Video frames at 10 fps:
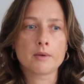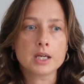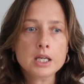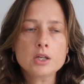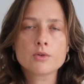
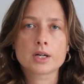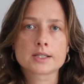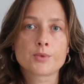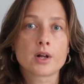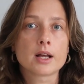in you,
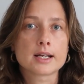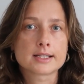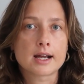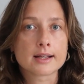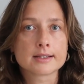as well
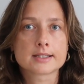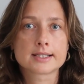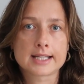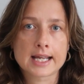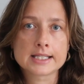as an
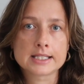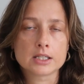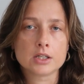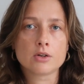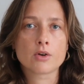
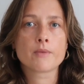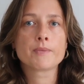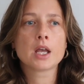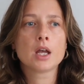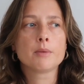understanding, you know,
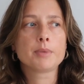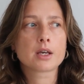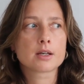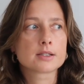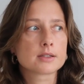
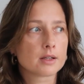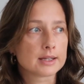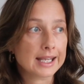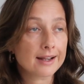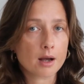because
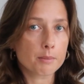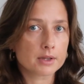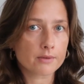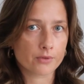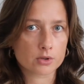they come
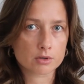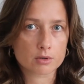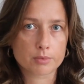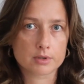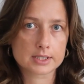in a
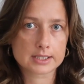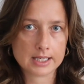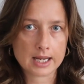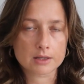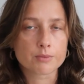vulnerable
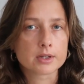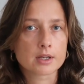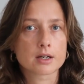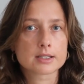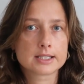state when
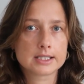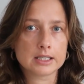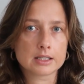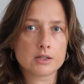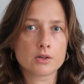they are
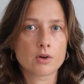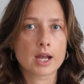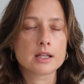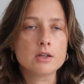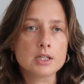sick, you know,
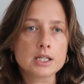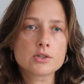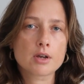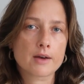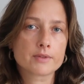and you need
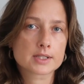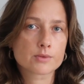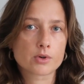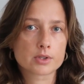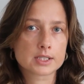to have these
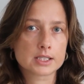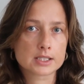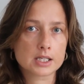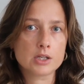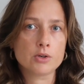
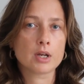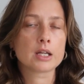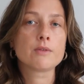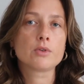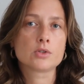qualities in you.
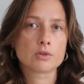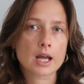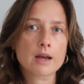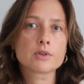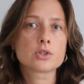And if you don't
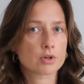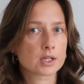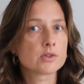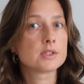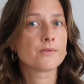have it,
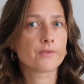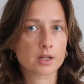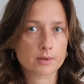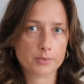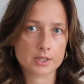try to
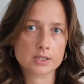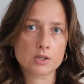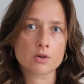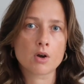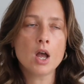develop it,
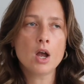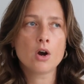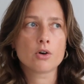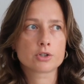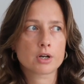you know,
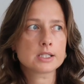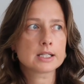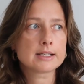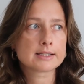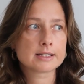or try to
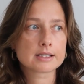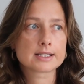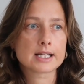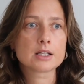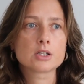at least
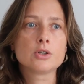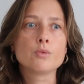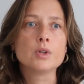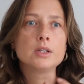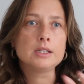understand that
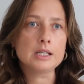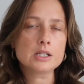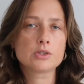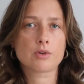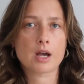you will need
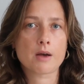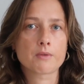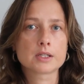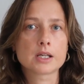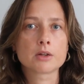to
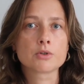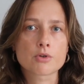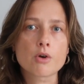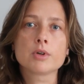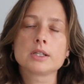have it and
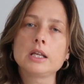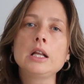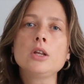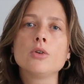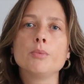grow it
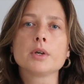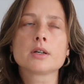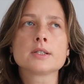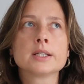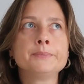in you,
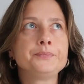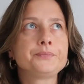because